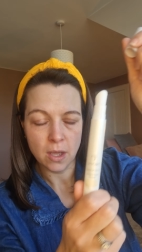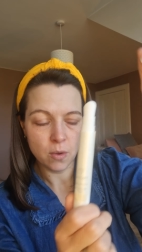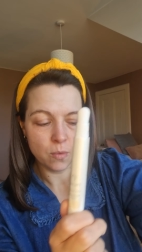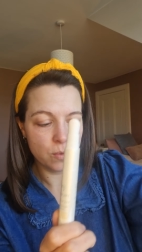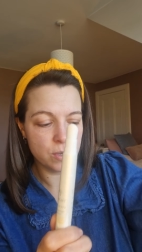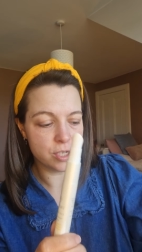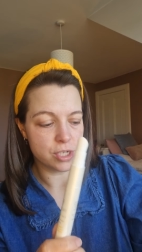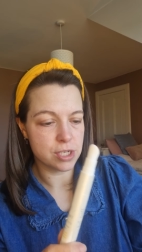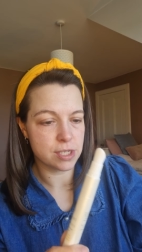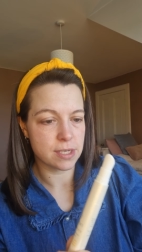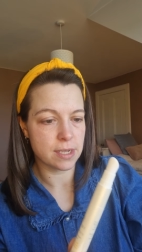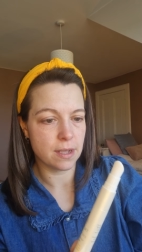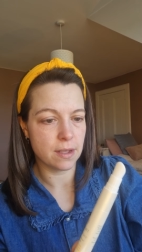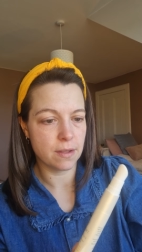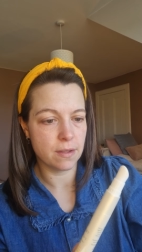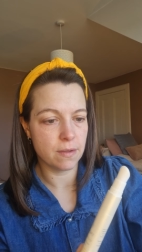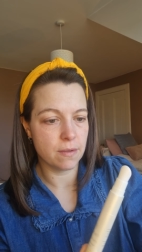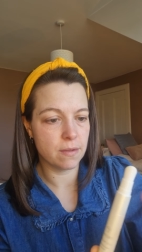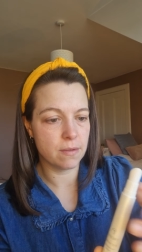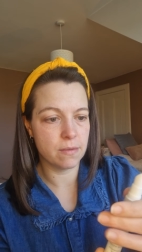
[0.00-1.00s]
which is,
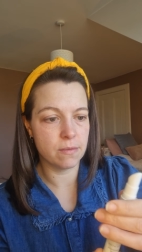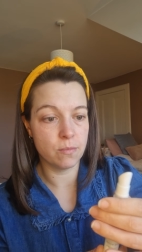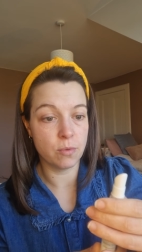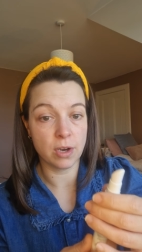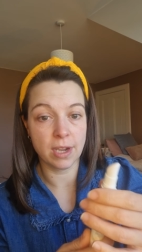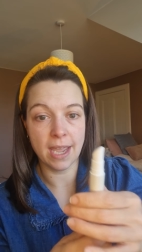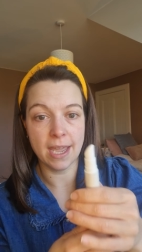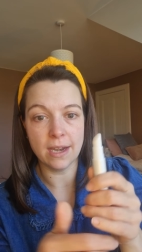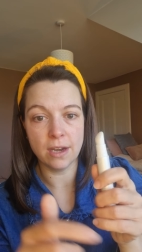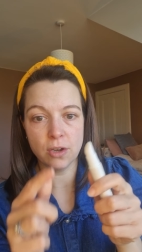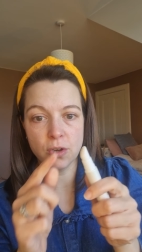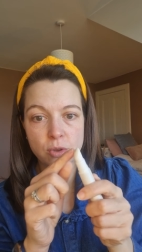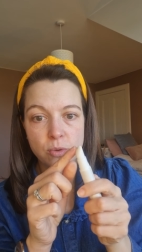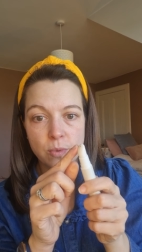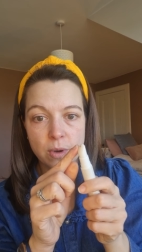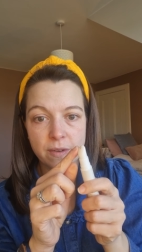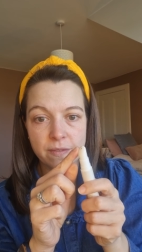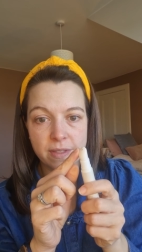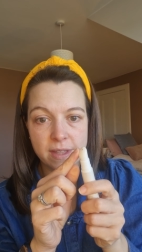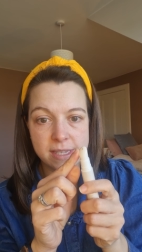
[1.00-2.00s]
we're getting a new
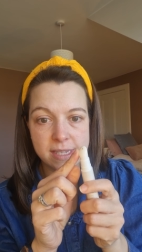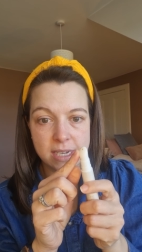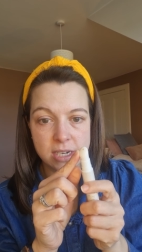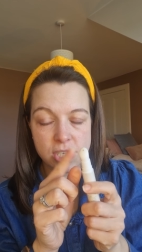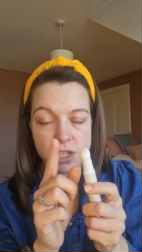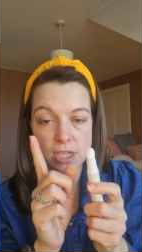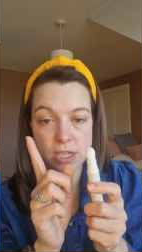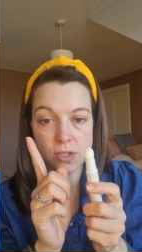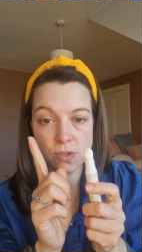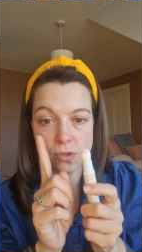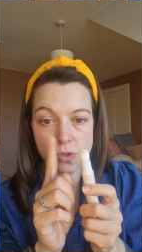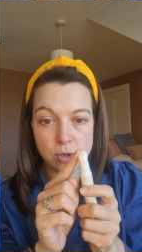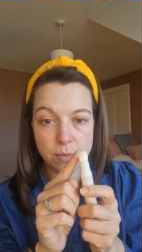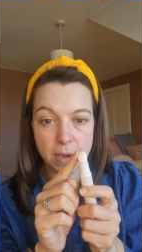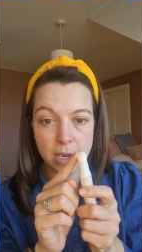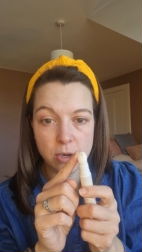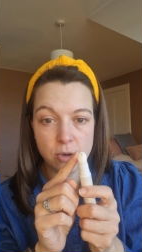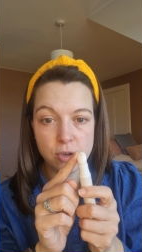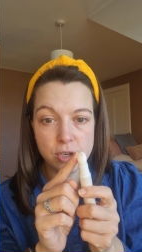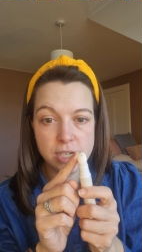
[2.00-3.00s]
one of this actually, so there's going
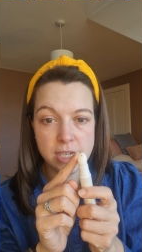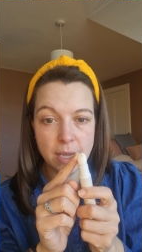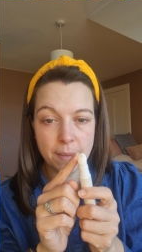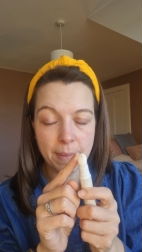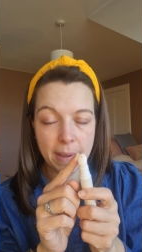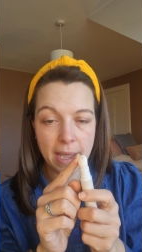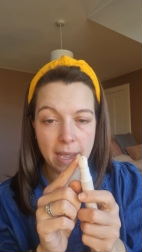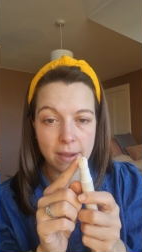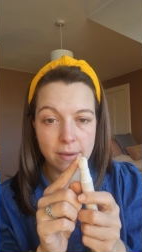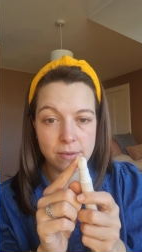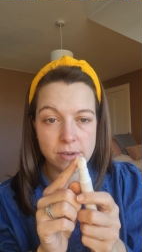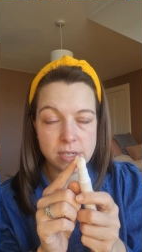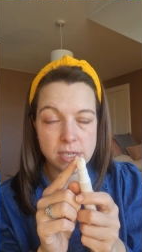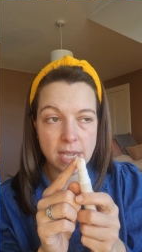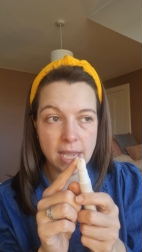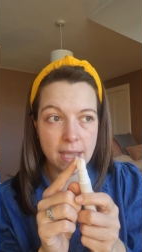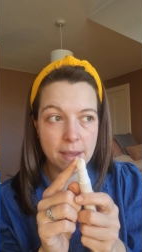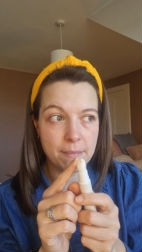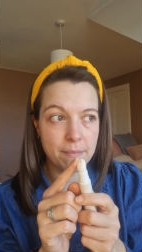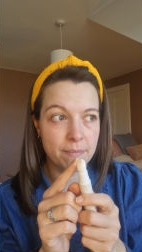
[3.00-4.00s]
to be a new tip out
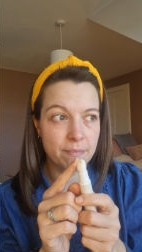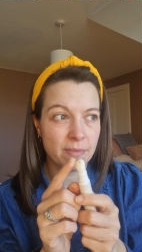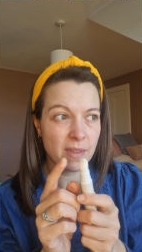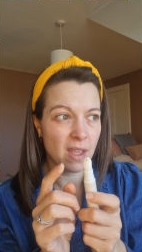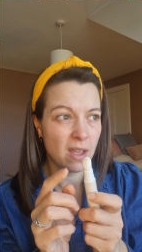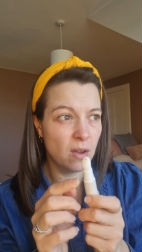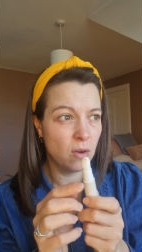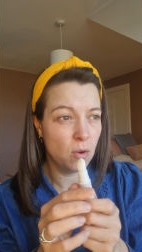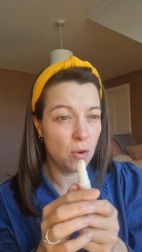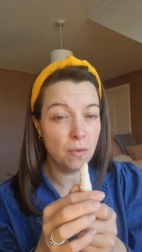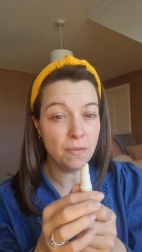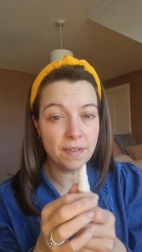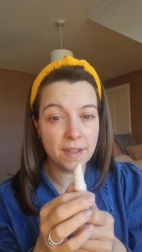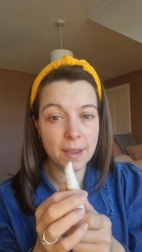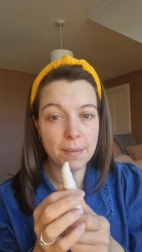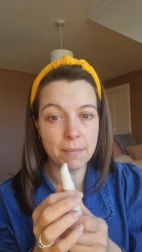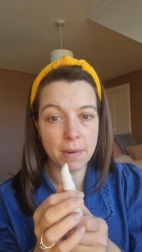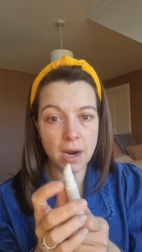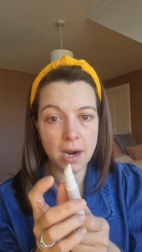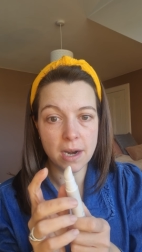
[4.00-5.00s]
hopefully
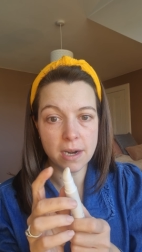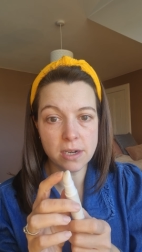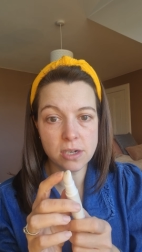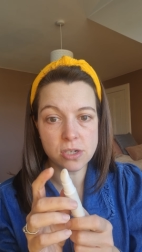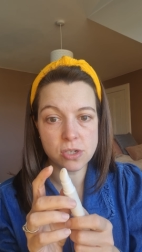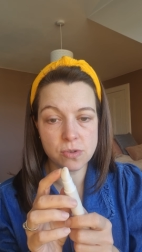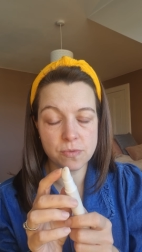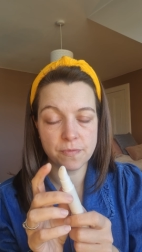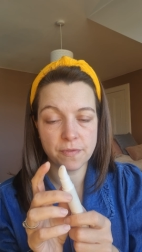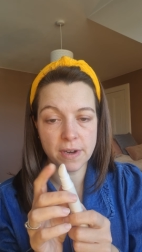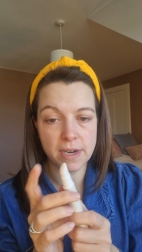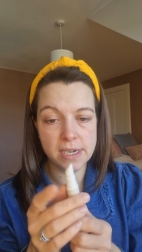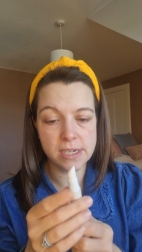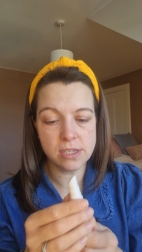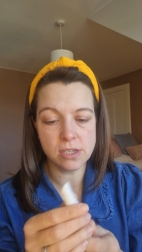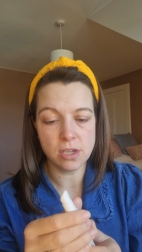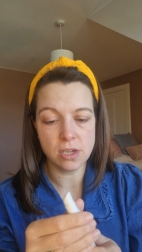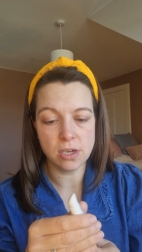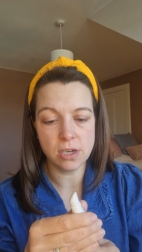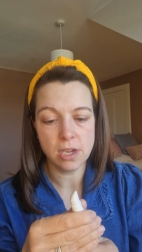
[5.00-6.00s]
in March, so very
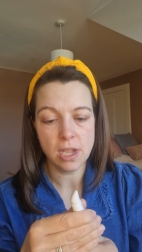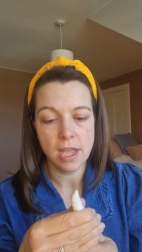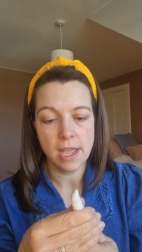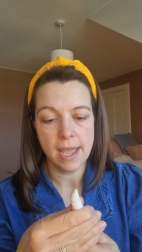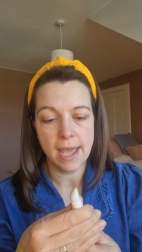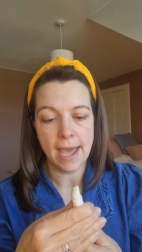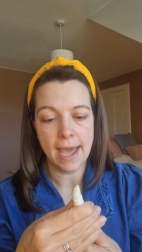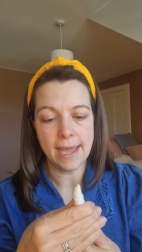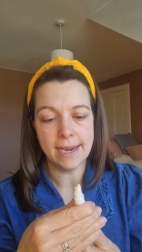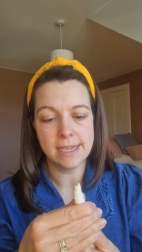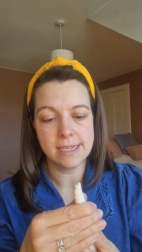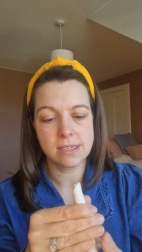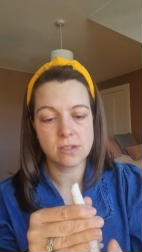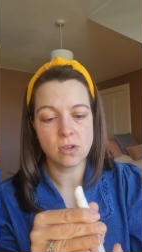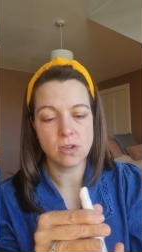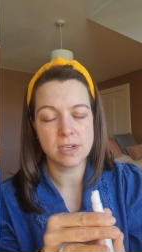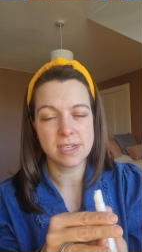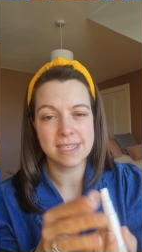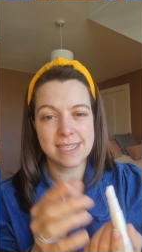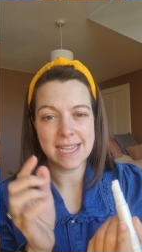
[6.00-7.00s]
soon, and it's
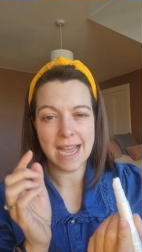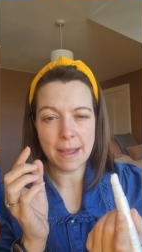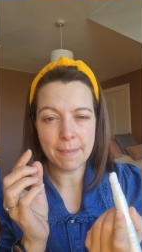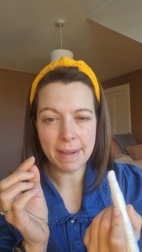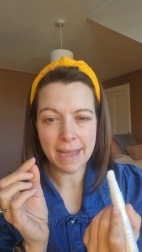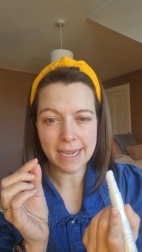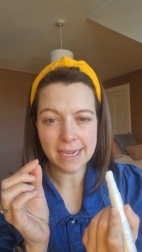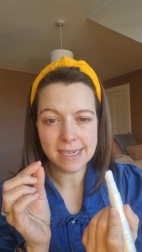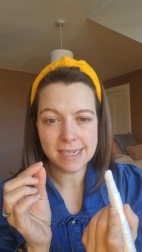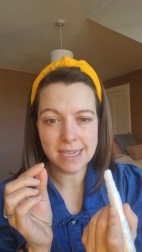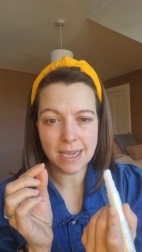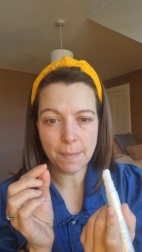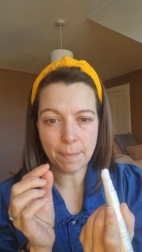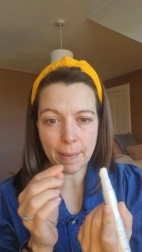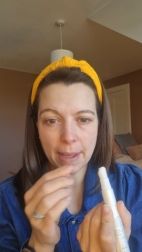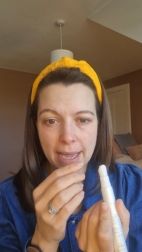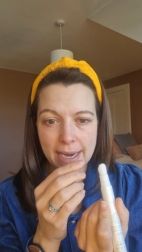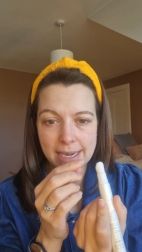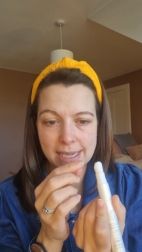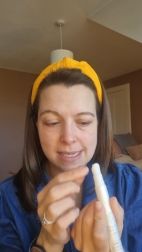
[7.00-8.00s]
called a Zamac tip,
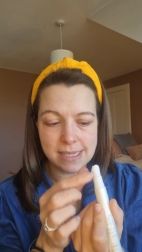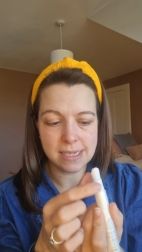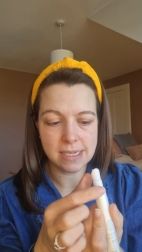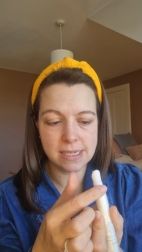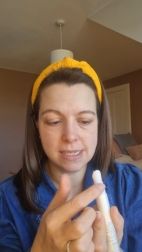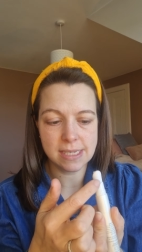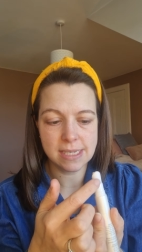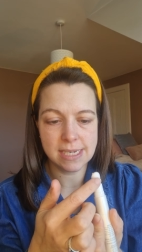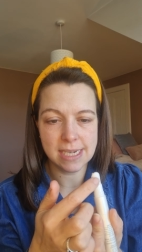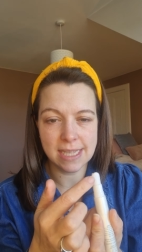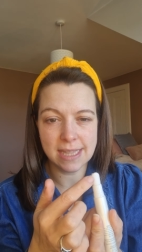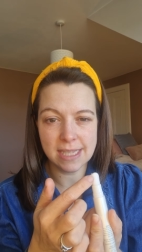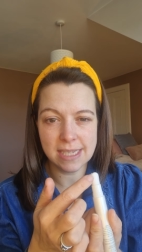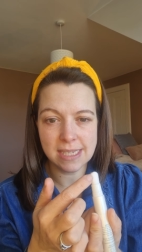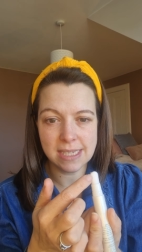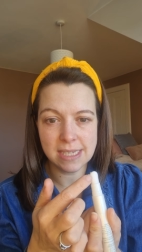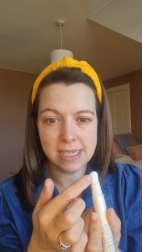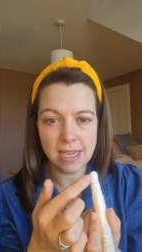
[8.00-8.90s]
and it's stainless,